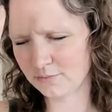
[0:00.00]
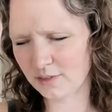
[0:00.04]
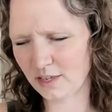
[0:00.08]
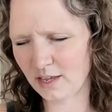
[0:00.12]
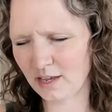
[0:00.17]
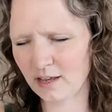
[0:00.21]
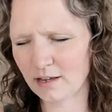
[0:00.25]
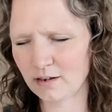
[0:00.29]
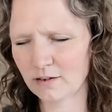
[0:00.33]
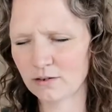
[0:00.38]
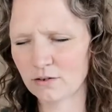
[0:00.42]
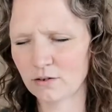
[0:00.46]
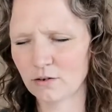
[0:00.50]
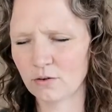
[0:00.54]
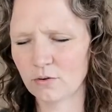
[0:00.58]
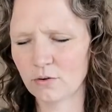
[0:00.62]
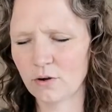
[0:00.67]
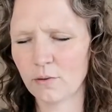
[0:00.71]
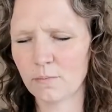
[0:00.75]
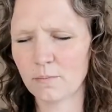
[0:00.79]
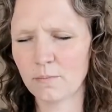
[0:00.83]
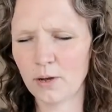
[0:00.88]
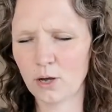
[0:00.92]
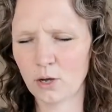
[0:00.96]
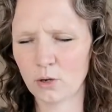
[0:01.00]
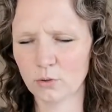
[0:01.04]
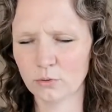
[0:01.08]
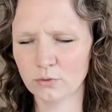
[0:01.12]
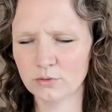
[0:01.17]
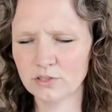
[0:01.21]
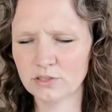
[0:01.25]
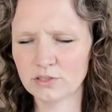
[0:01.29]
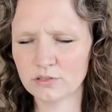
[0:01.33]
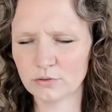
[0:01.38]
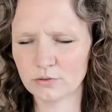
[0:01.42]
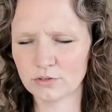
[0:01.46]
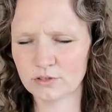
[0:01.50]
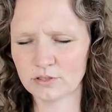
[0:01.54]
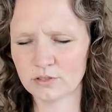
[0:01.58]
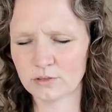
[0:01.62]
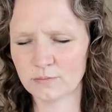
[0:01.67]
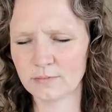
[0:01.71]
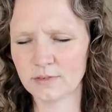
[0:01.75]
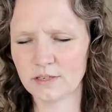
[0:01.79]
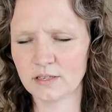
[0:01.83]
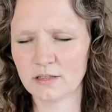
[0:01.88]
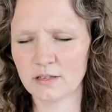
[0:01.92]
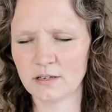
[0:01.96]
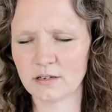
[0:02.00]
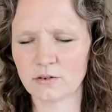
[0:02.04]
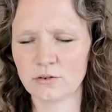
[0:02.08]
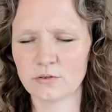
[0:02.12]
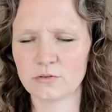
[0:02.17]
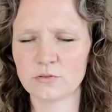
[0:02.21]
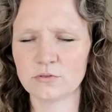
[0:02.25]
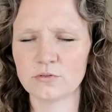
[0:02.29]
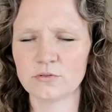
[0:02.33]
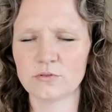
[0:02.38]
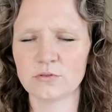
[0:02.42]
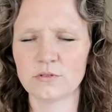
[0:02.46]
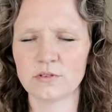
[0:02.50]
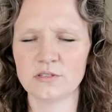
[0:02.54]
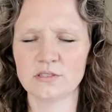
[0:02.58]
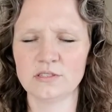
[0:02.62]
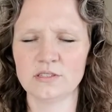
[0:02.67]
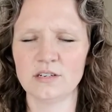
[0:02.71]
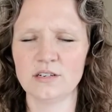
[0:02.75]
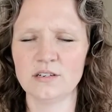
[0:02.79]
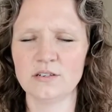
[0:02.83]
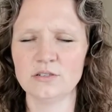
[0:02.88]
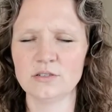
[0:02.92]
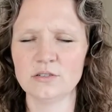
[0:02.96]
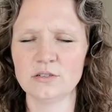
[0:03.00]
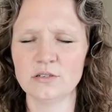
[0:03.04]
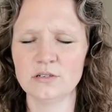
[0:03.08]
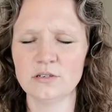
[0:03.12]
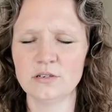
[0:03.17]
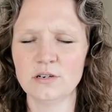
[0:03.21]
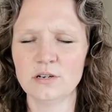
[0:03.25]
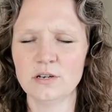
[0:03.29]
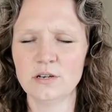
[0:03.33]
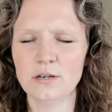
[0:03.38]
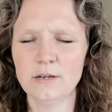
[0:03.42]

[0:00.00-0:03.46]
I don't know, a post or something that goes through the center.